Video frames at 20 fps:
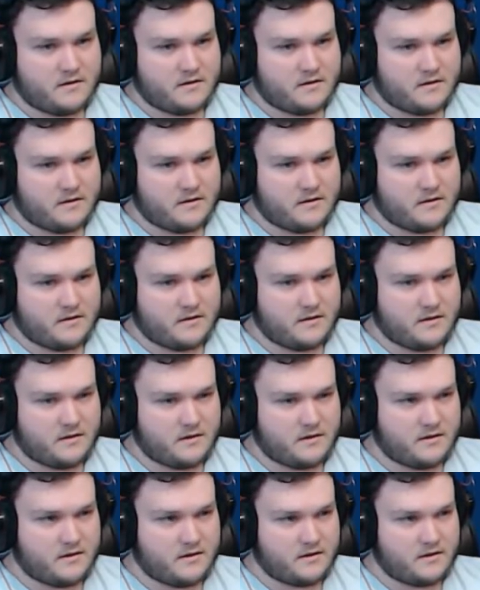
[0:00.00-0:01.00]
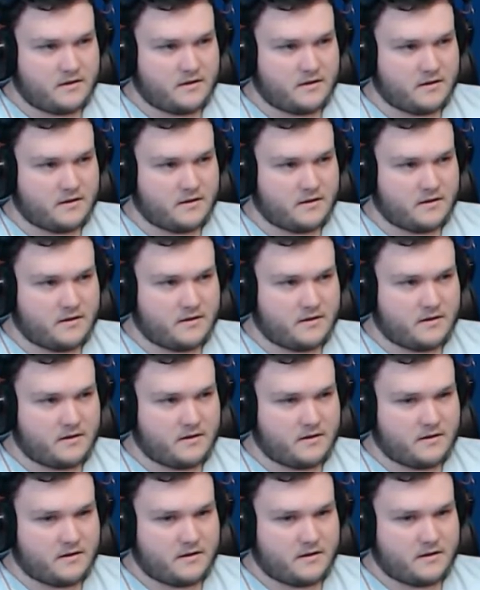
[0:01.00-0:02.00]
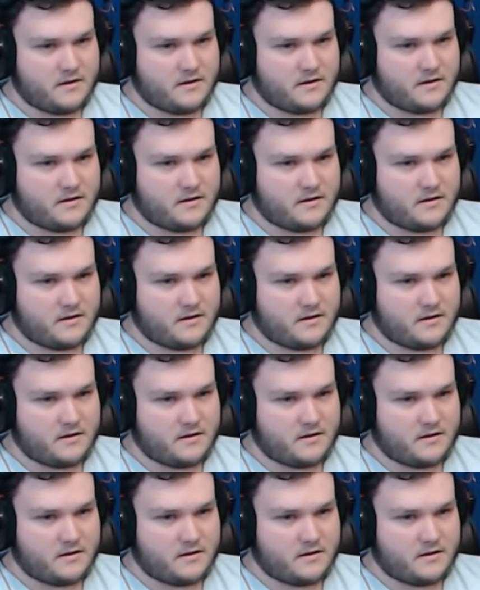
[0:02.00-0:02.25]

(silence)